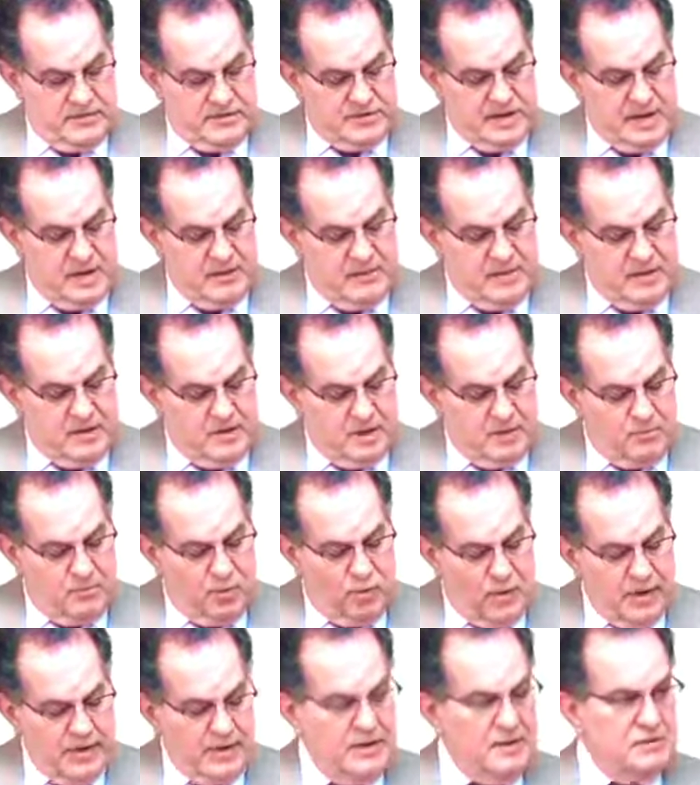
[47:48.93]
some
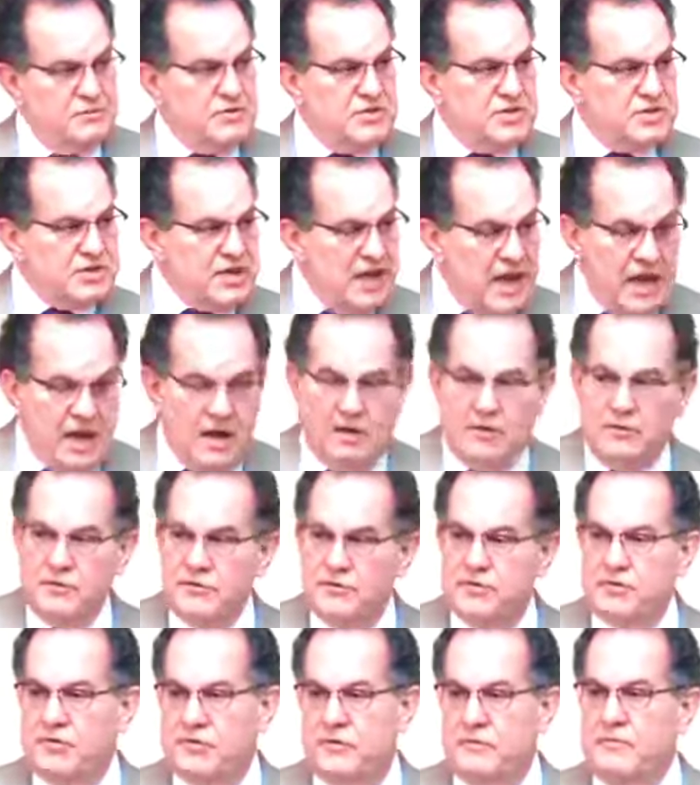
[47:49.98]
appoint
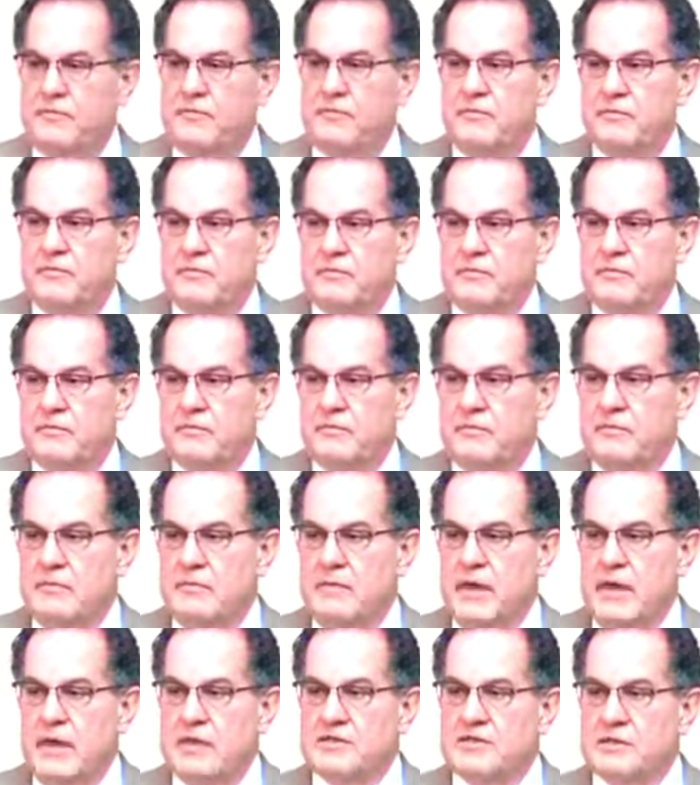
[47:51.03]
themselves
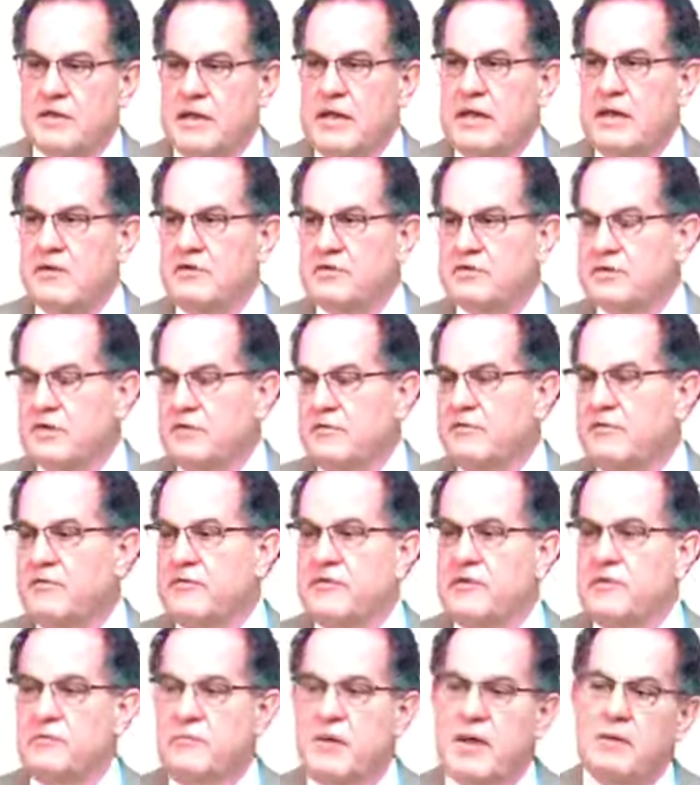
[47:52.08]
as leaders
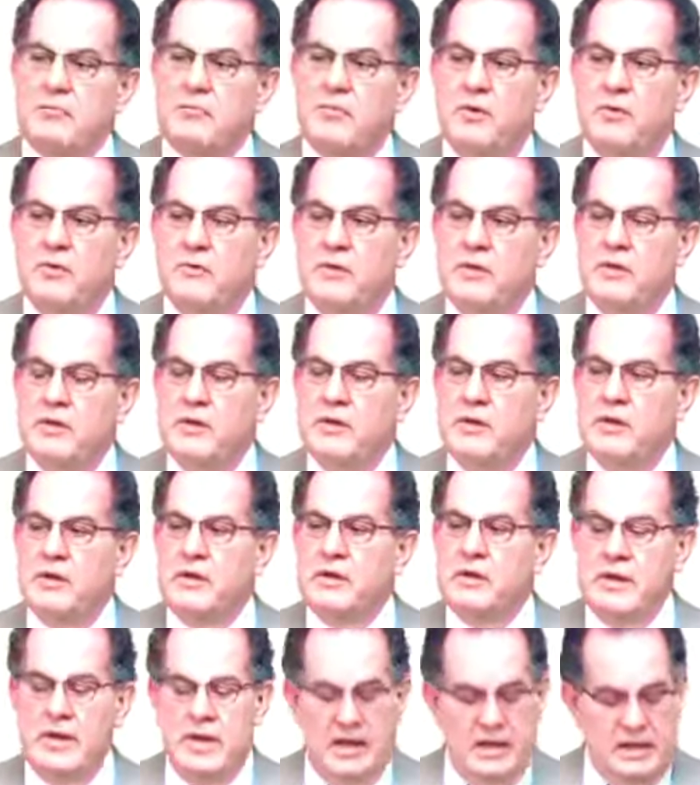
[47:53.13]
of the people.
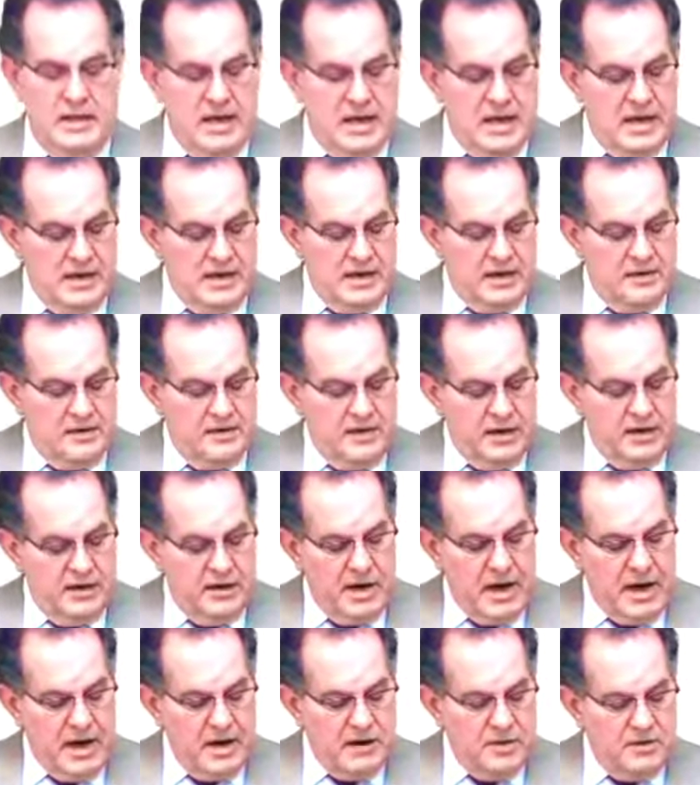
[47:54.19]
And yet
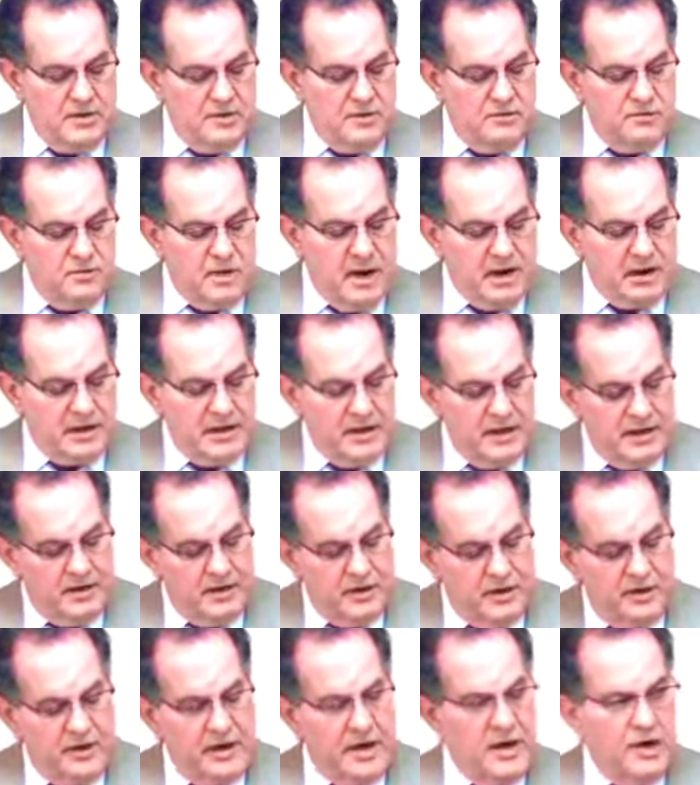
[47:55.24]
they're not directing
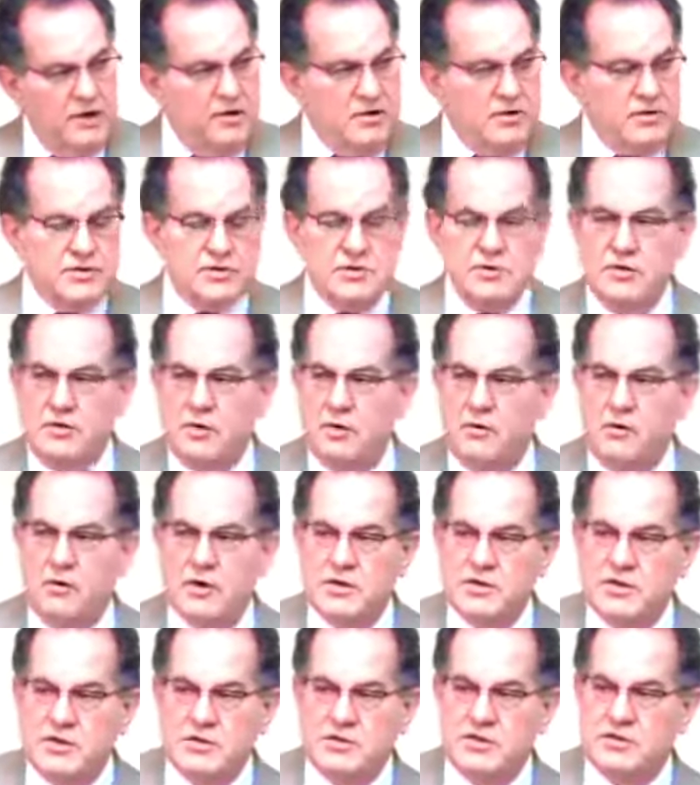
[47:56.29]
their hearers to the
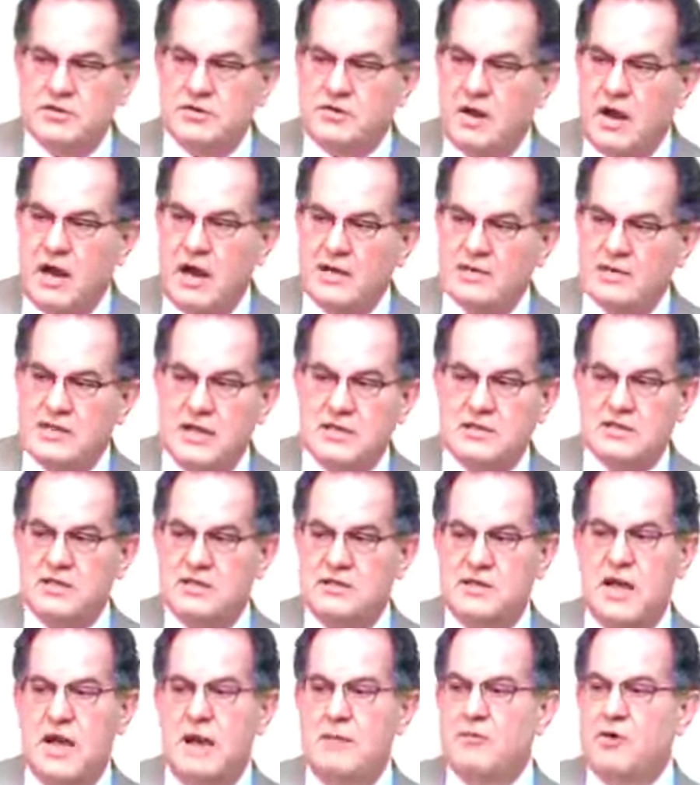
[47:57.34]
Lord Jesus Christ.
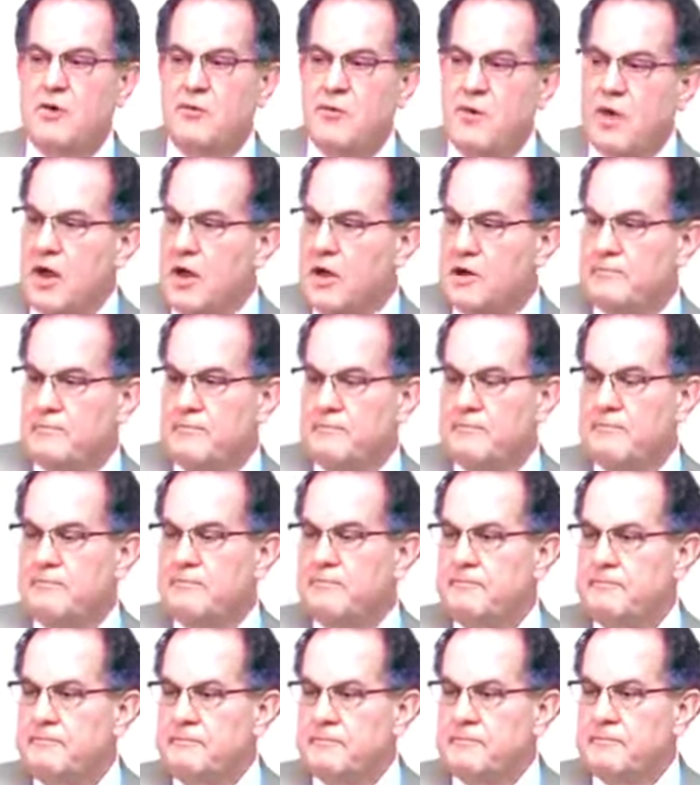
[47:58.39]
That's the time to run
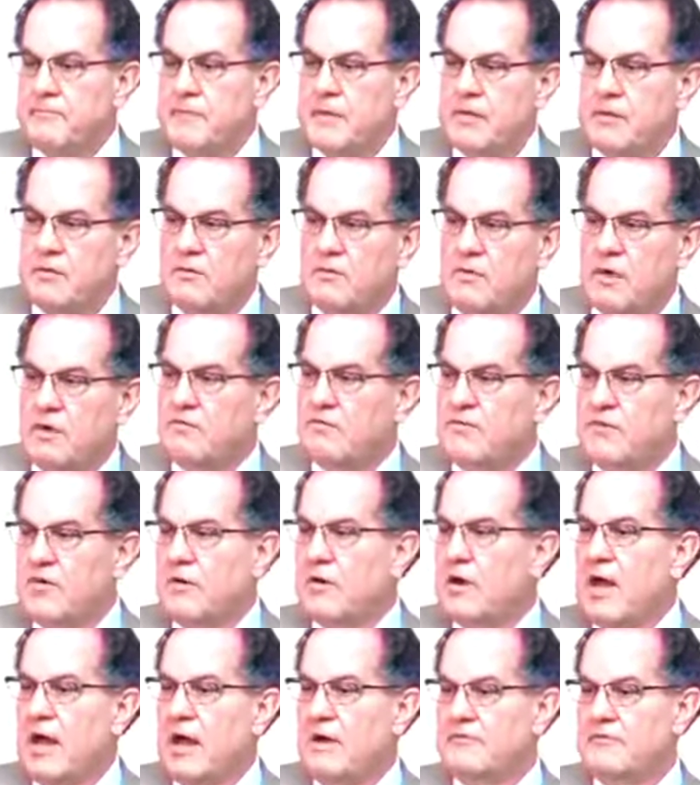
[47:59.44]
run for
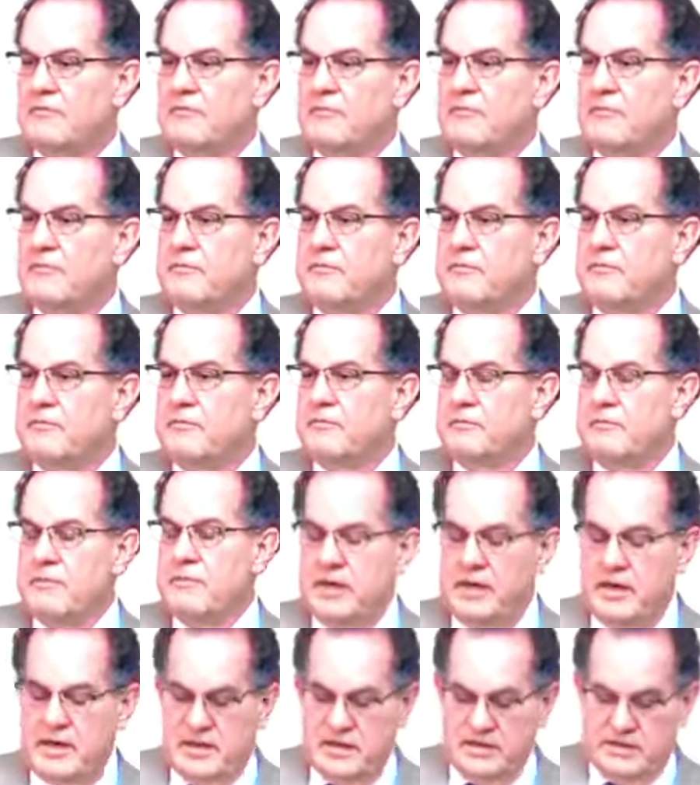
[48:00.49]
your life.
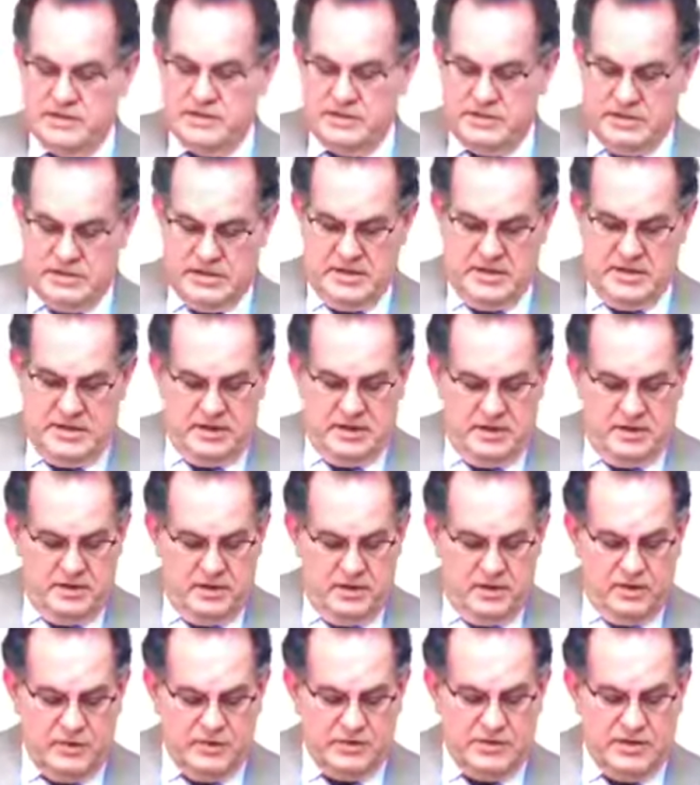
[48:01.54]
Because
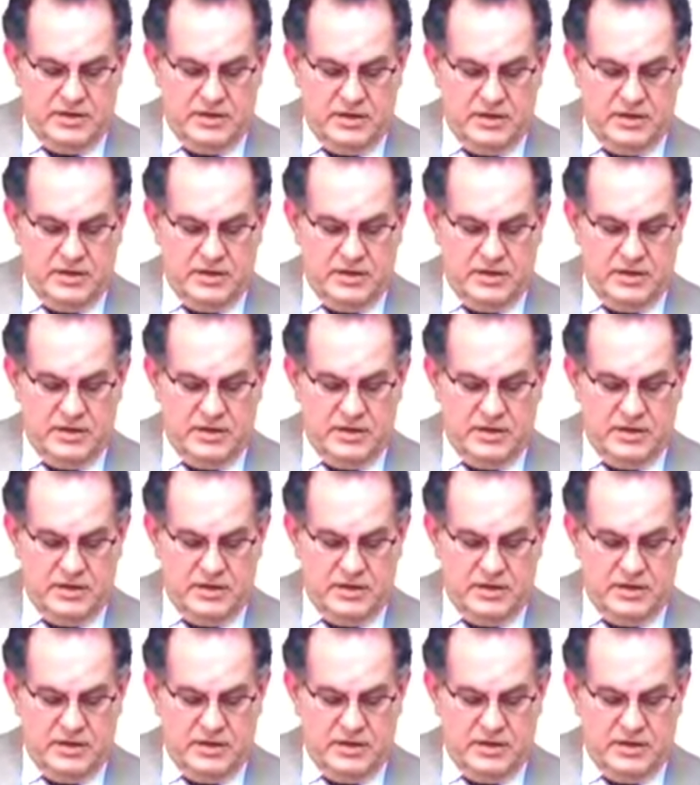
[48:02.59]
those